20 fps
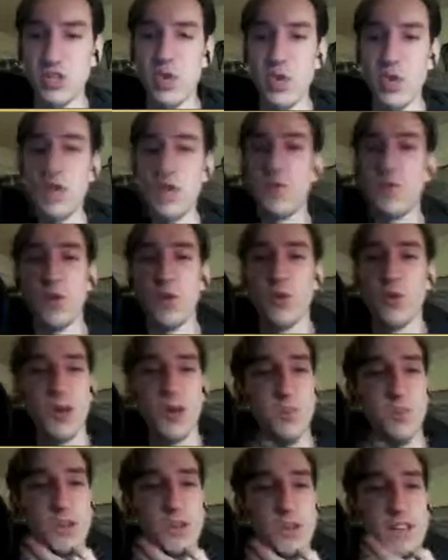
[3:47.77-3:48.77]
if you were going to
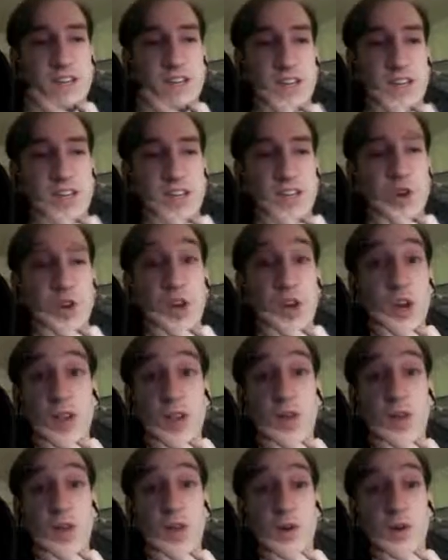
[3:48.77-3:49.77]
build the deck, start
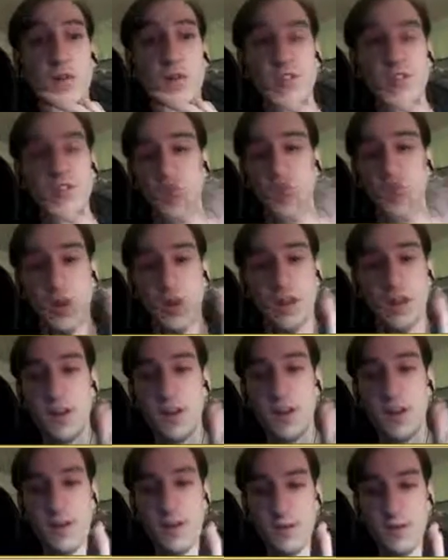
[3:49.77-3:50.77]
here. Start
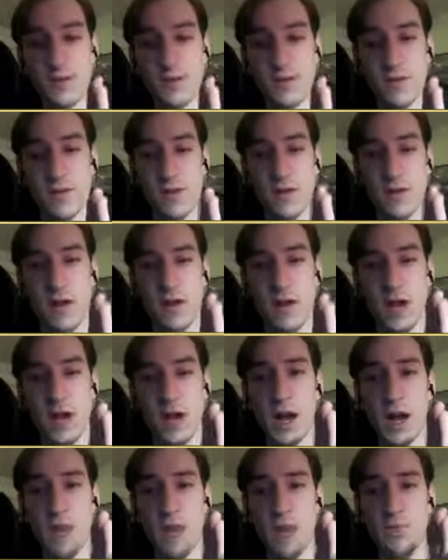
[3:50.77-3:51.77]
here.
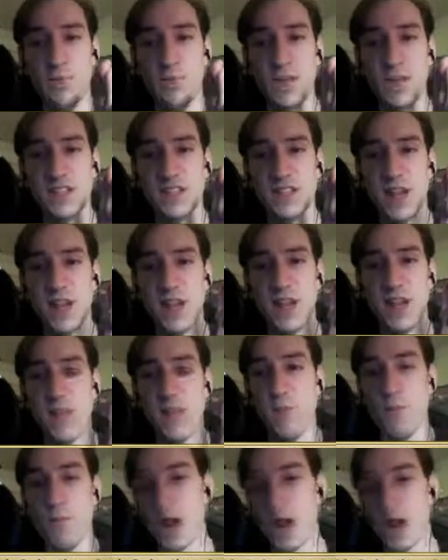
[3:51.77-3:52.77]
It's got a lot of
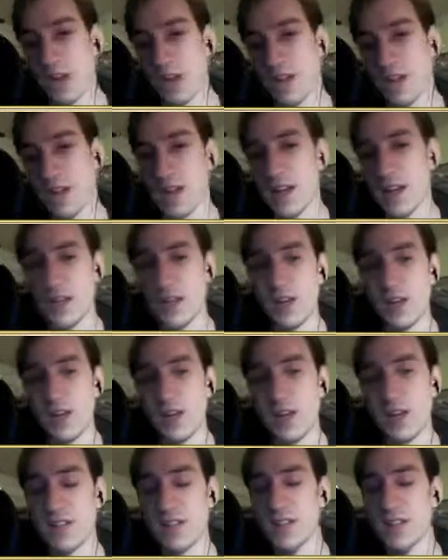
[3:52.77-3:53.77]
mud to
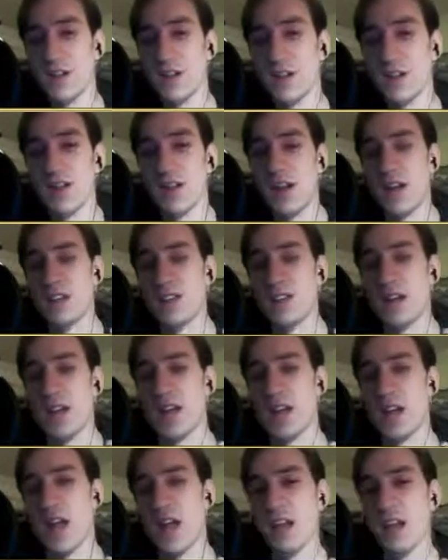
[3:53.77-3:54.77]
it. It's got
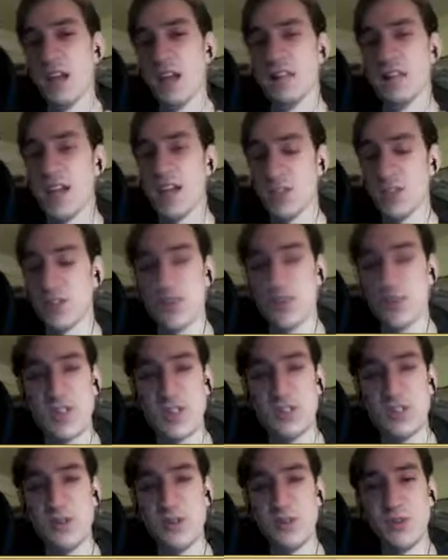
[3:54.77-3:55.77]
a lot of Tezzeret
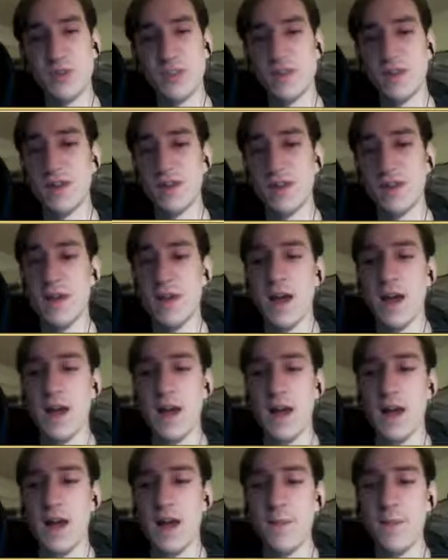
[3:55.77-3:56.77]
to it.
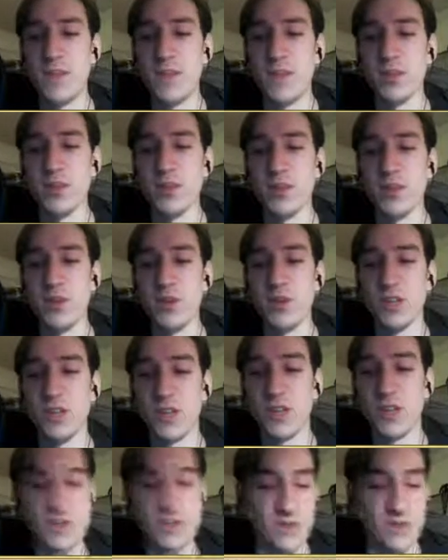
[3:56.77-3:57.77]
It's one of the only
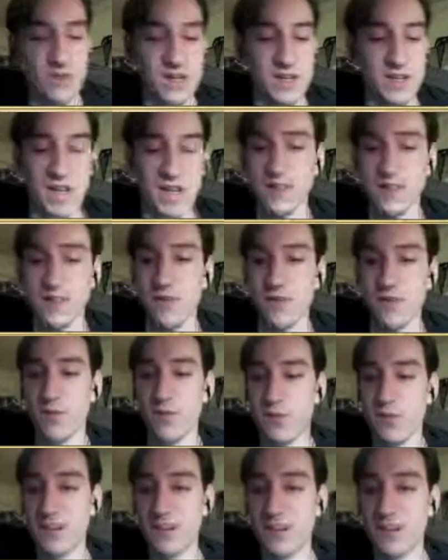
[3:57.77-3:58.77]
Tezzeret decks I've ever
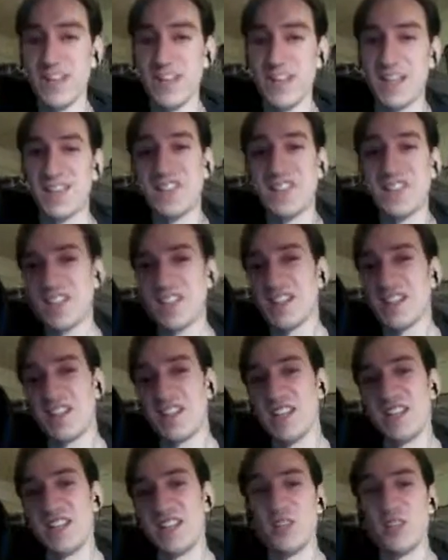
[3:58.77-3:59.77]
played that consistently
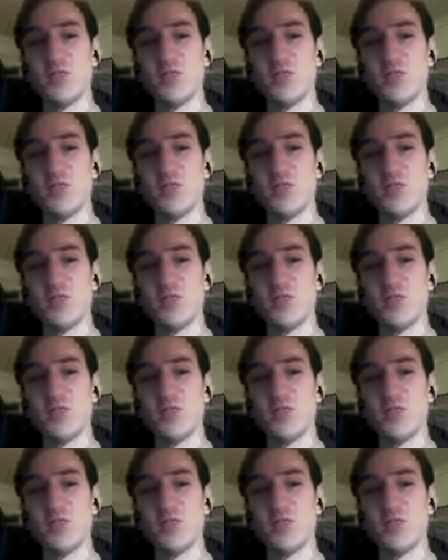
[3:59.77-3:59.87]
digs through